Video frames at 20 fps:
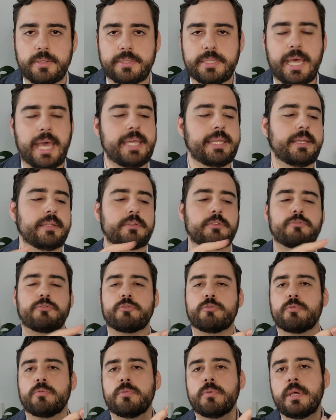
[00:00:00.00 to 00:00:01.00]
diet,
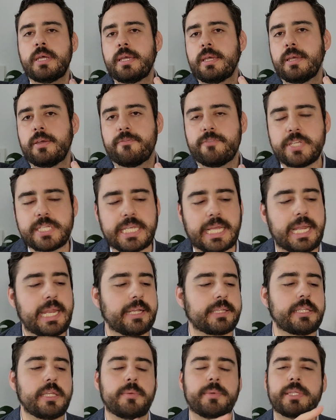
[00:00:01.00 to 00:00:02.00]
through physical
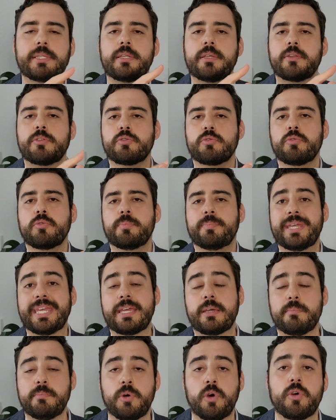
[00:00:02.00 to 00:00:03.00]
activity, through
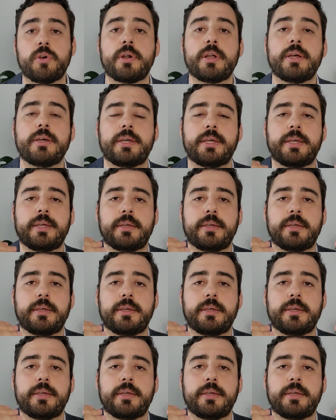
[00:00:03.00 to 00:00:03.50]
being more